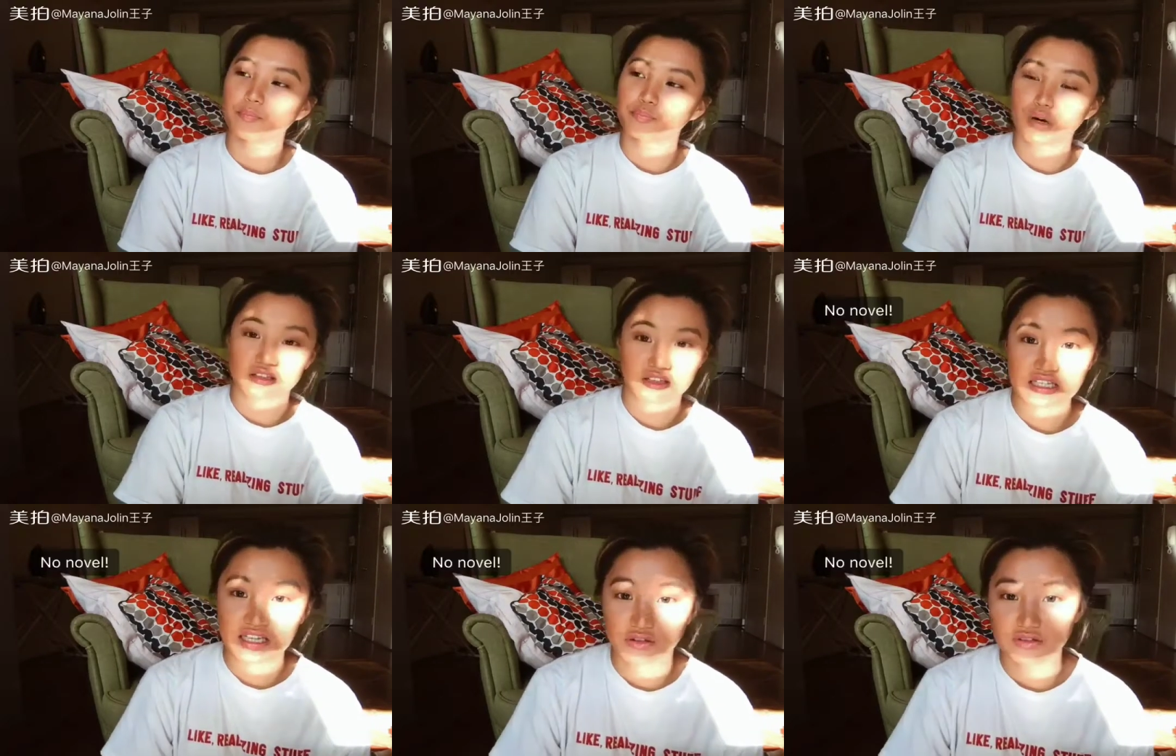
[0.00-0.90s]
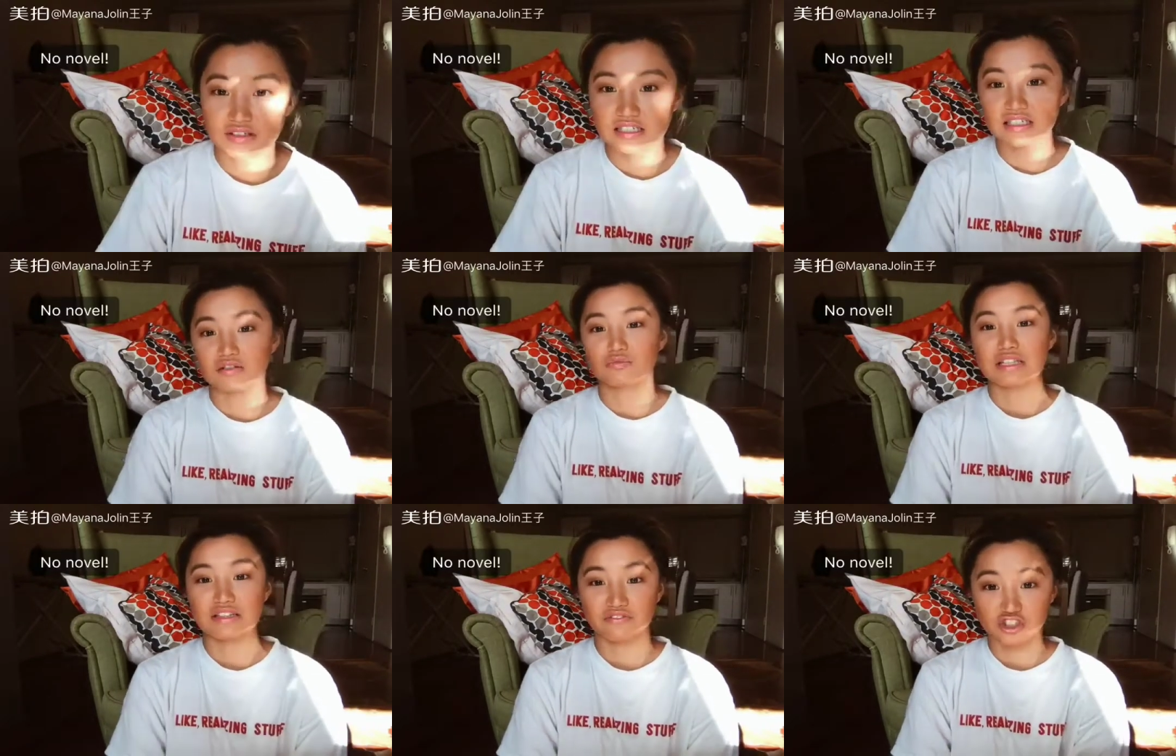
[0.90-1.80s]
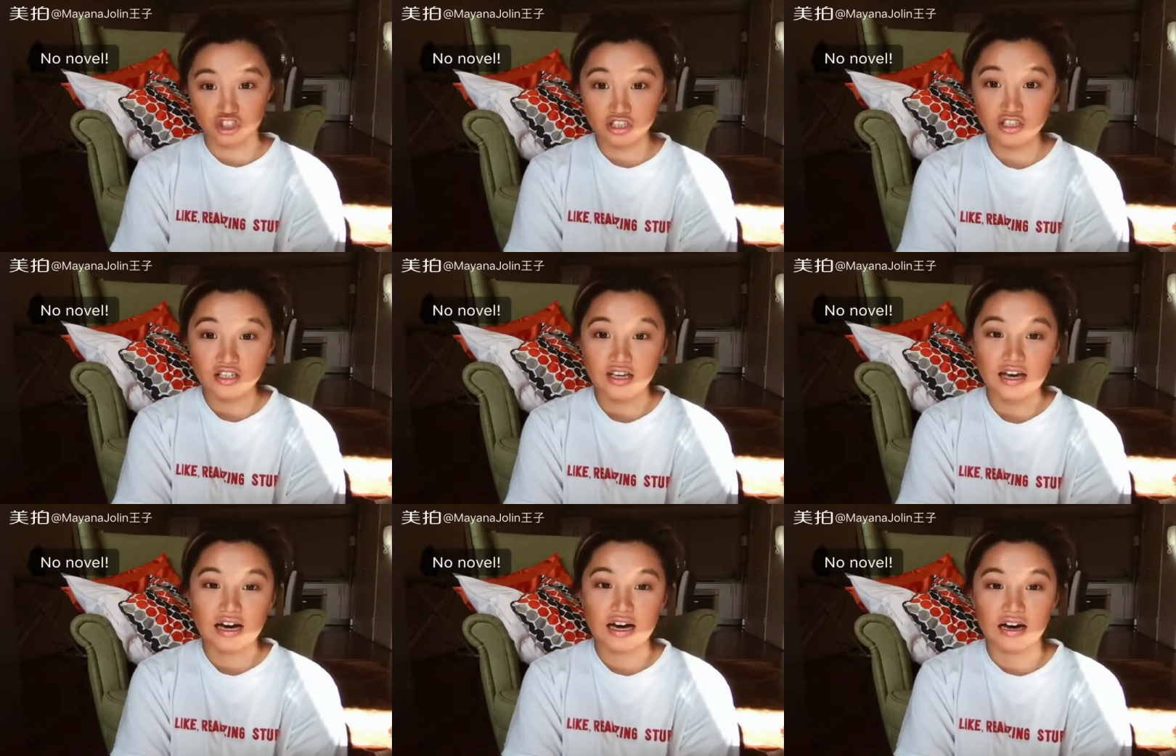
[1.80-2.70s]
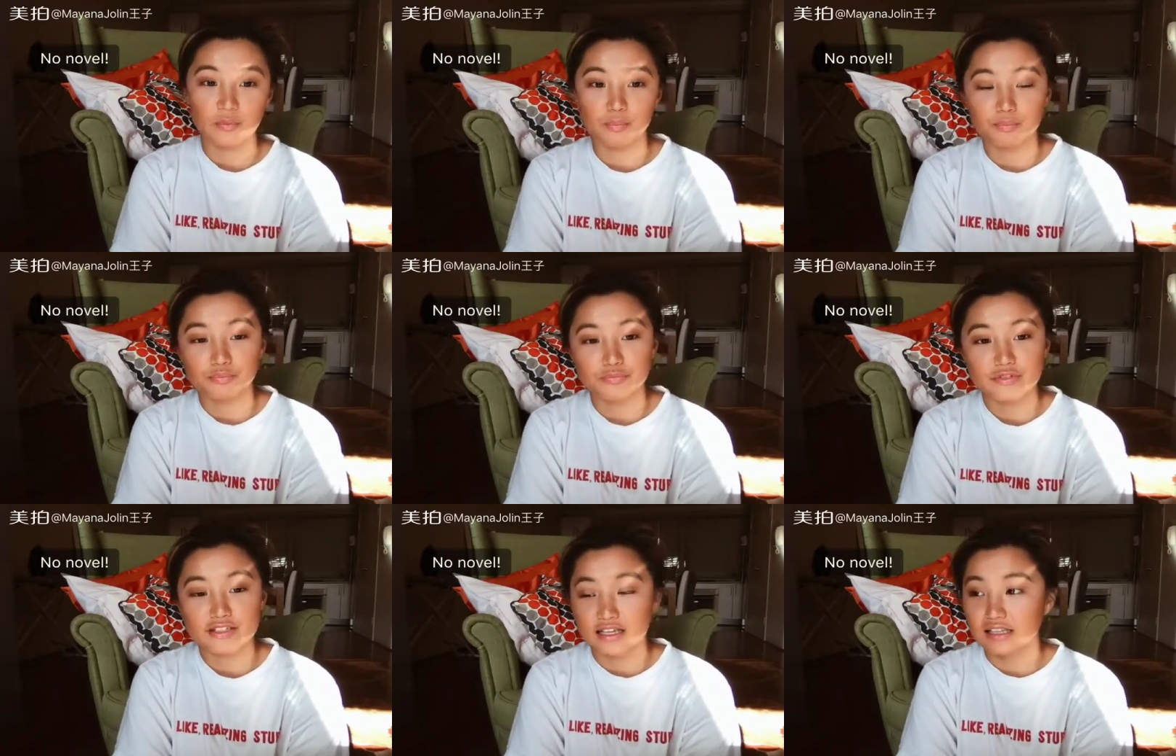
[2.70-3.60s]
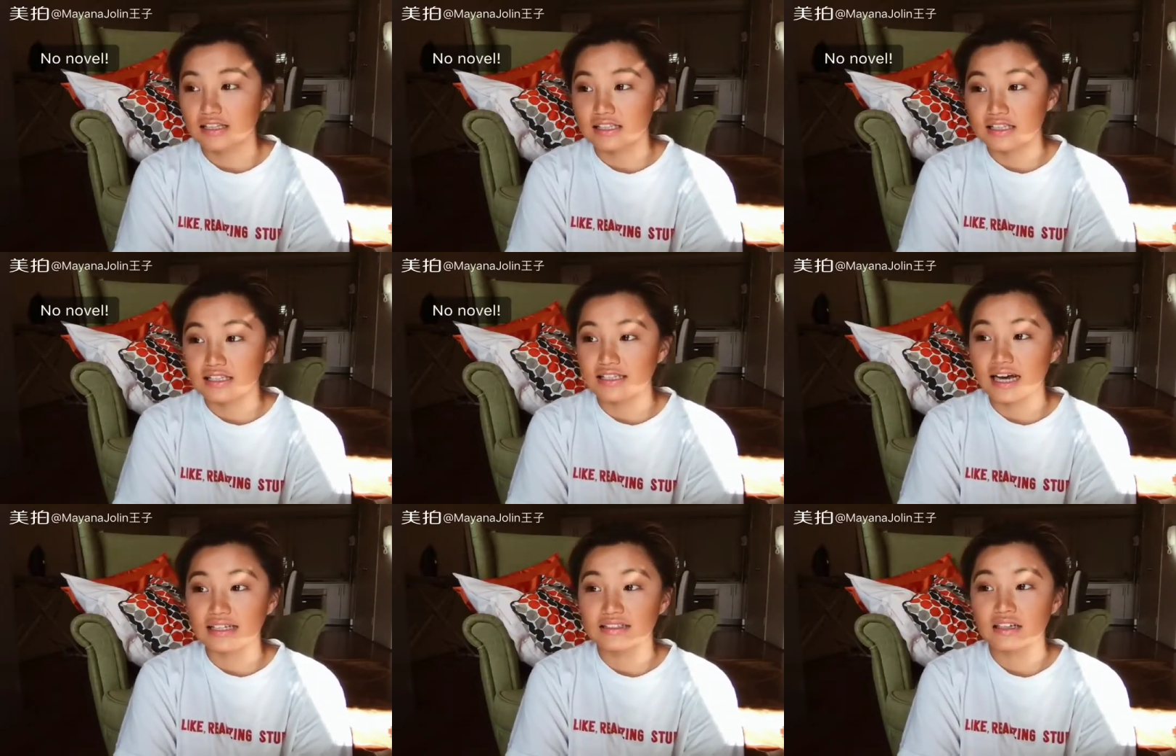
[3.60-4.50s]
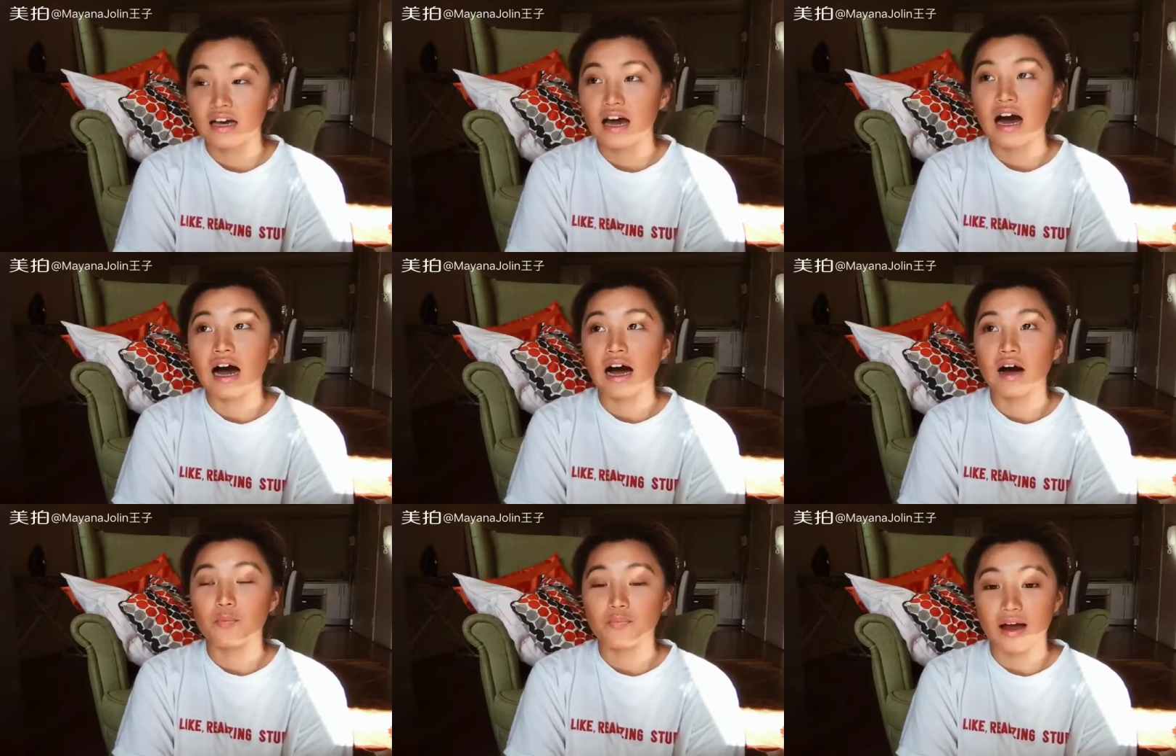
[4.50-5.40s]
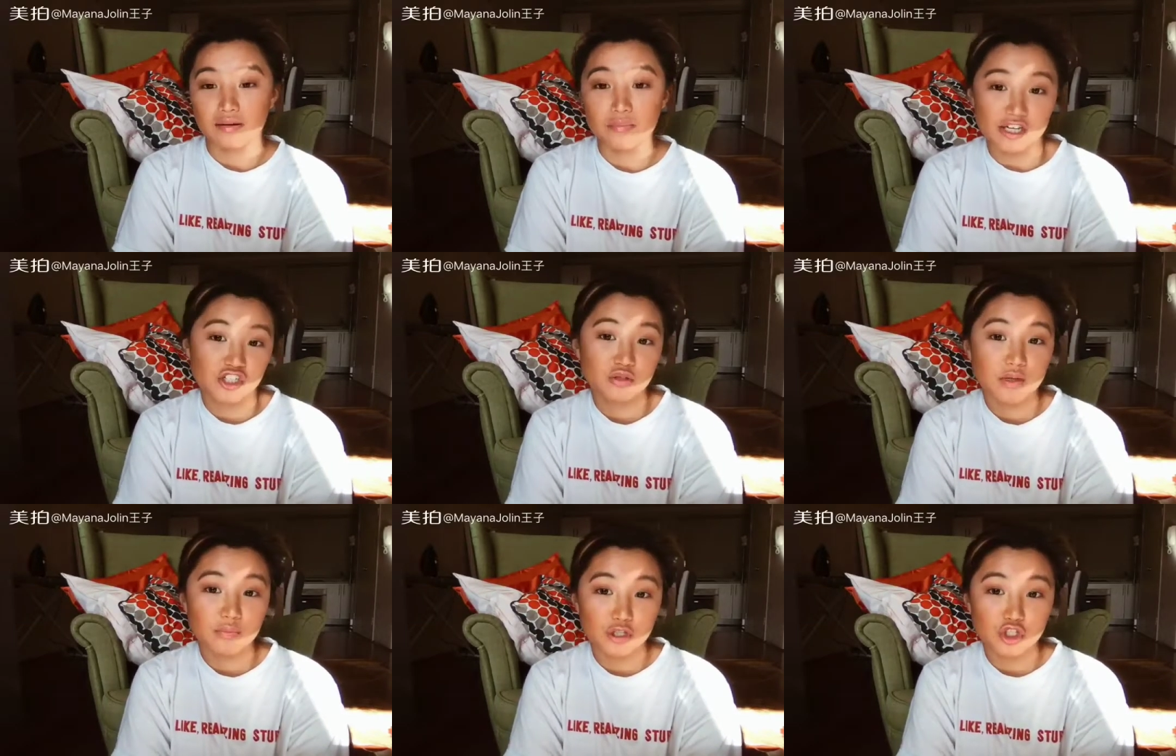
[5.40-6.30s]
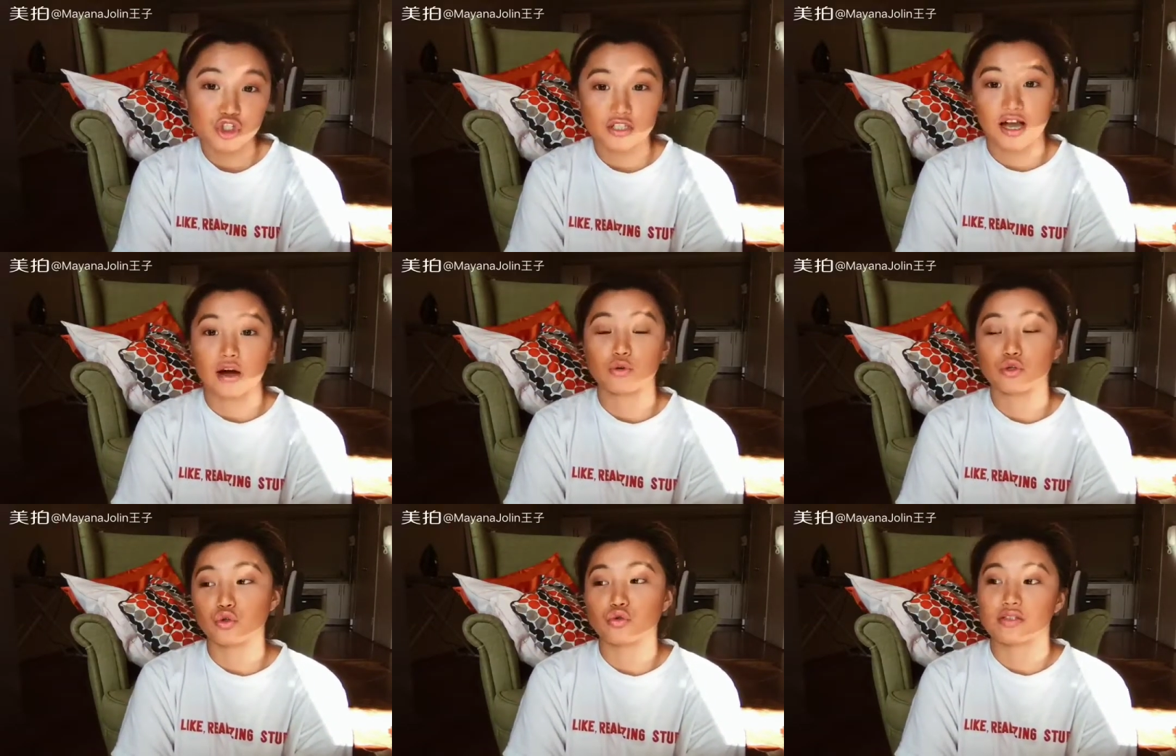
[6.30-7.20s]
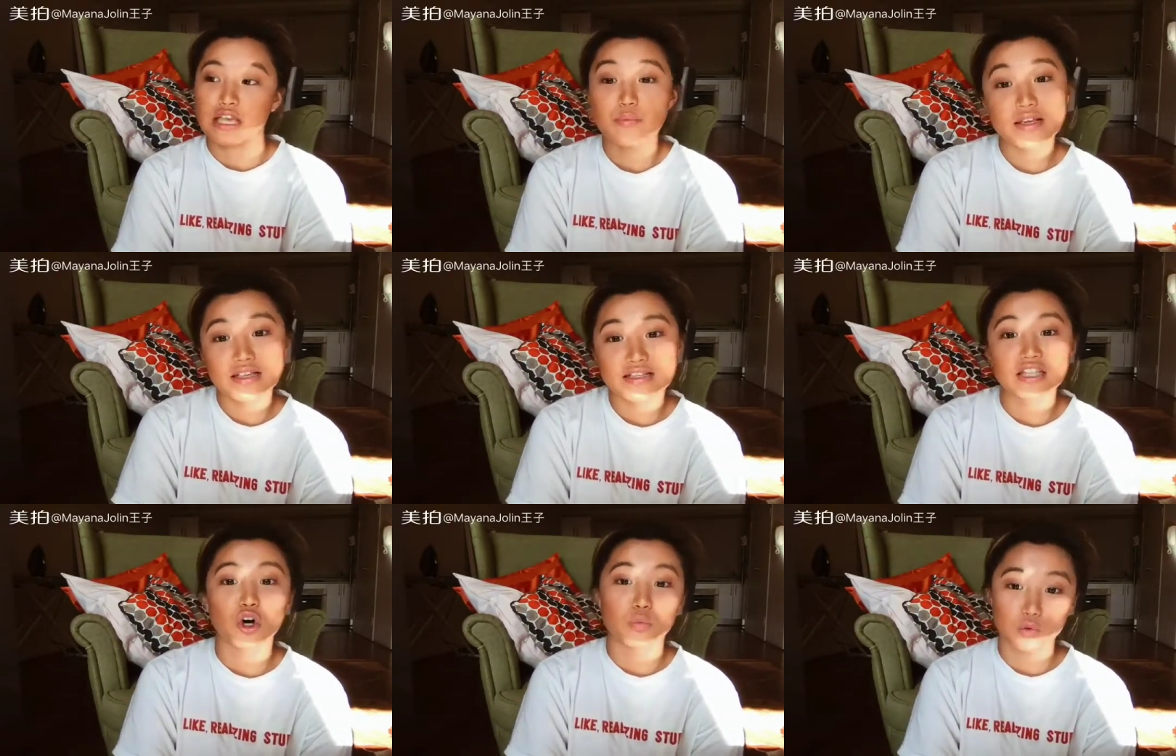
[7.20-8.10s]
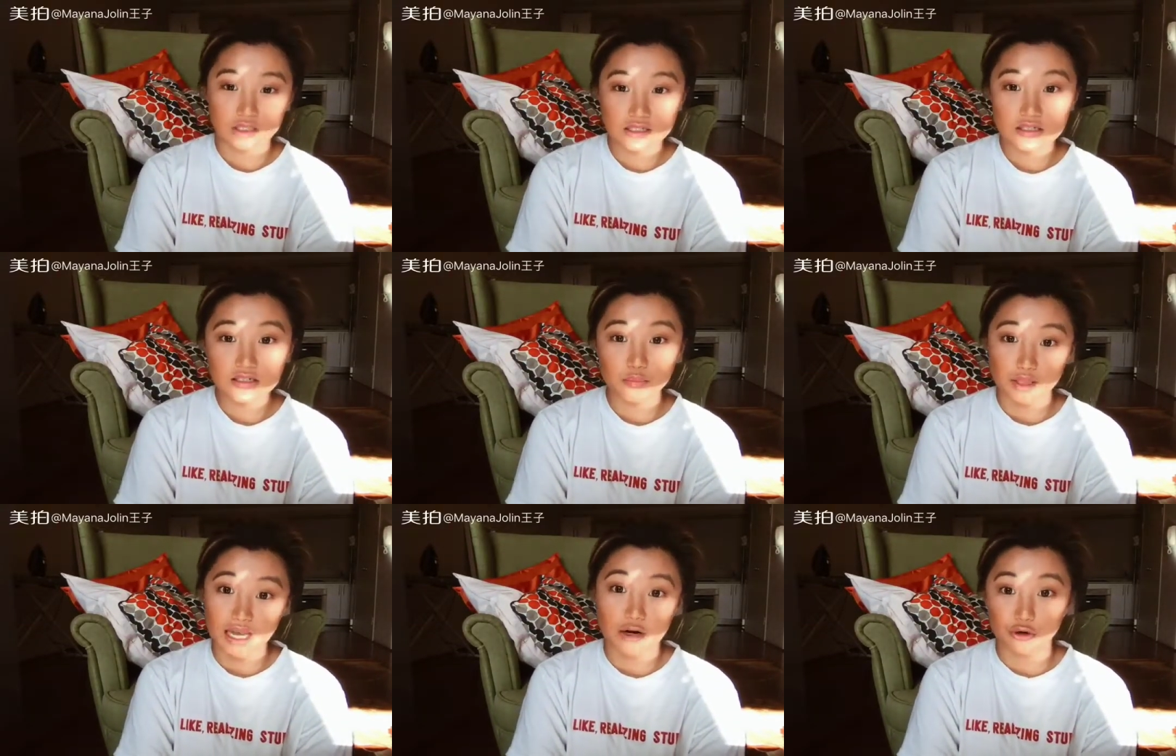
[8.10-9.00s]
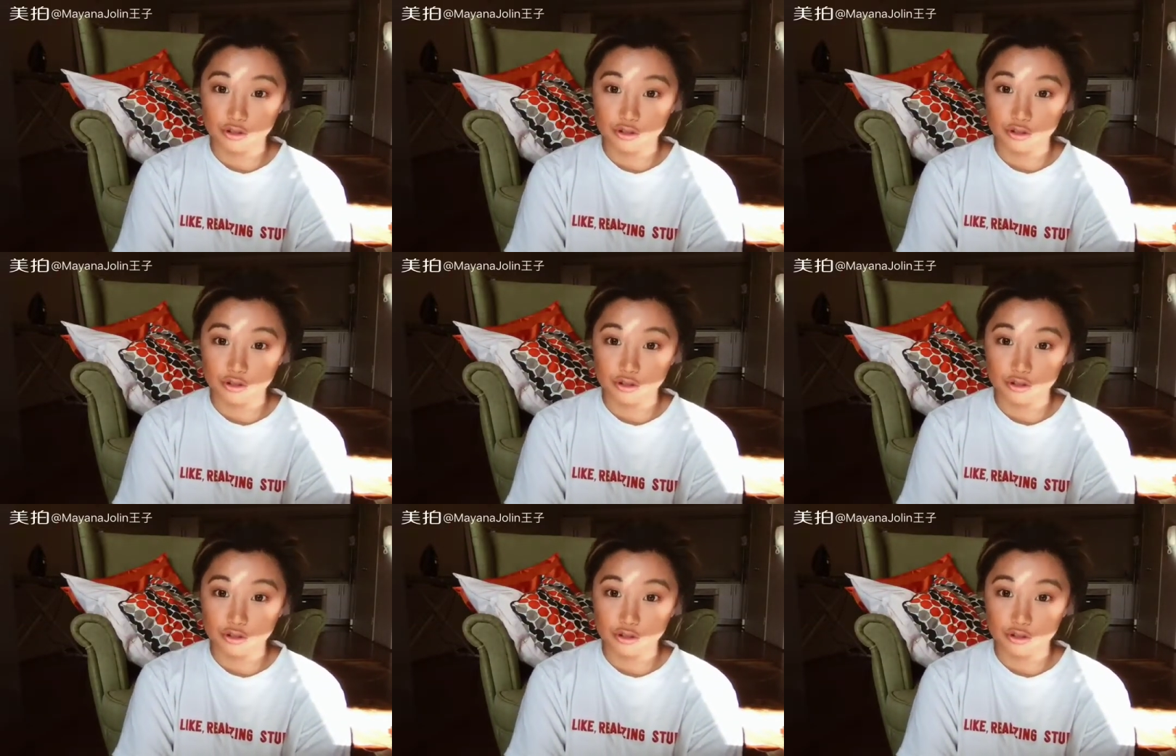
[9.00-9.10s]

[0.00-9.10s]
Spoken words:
personally I don't think it's really efficient. Secondly, that I mentioned on my page that I would do Sapiens and Homo Deus, but I